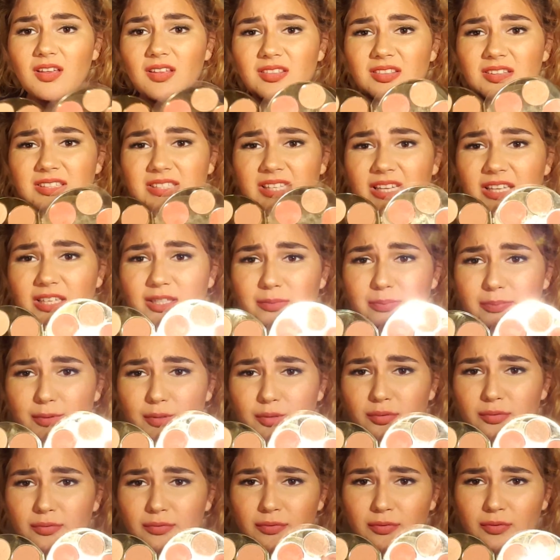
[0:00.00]
This thing is
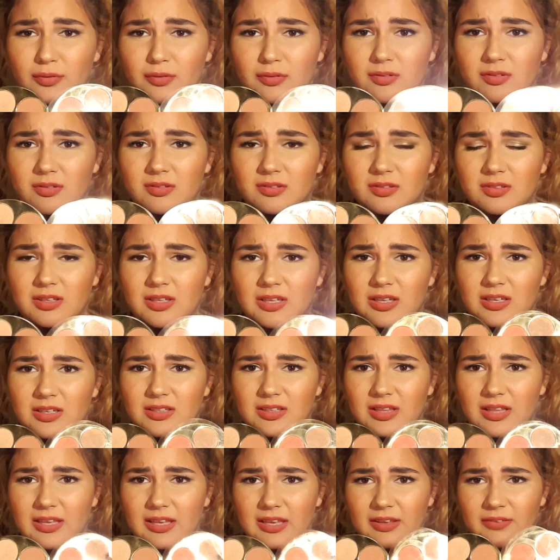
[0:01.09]
beautiful.
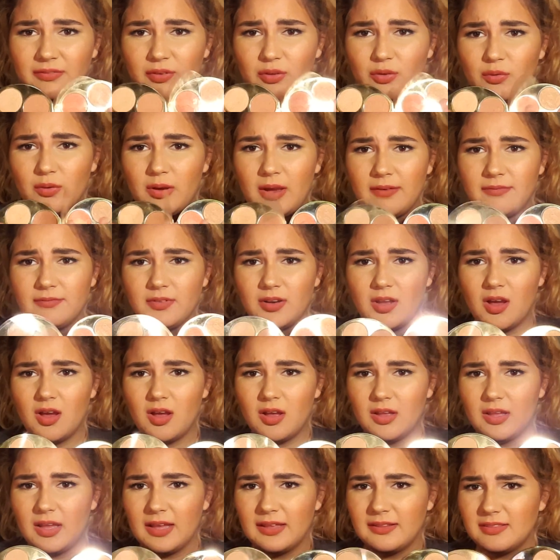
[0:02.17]
Like, if you have
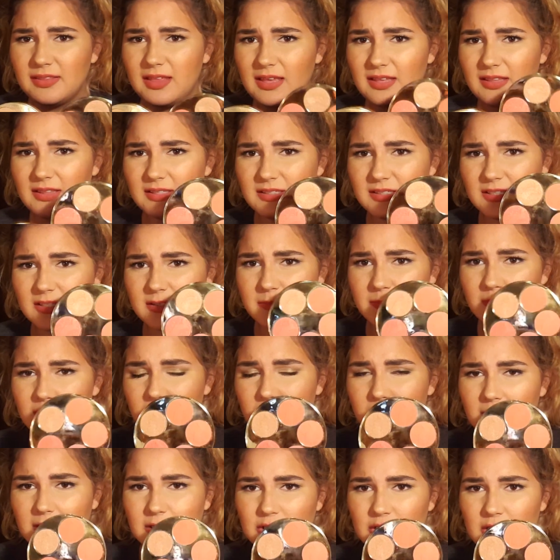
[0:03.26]
not, I think this has been on
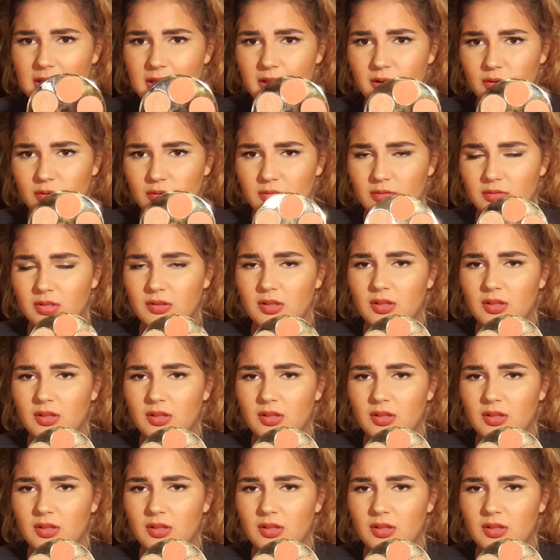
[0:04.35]
my channel.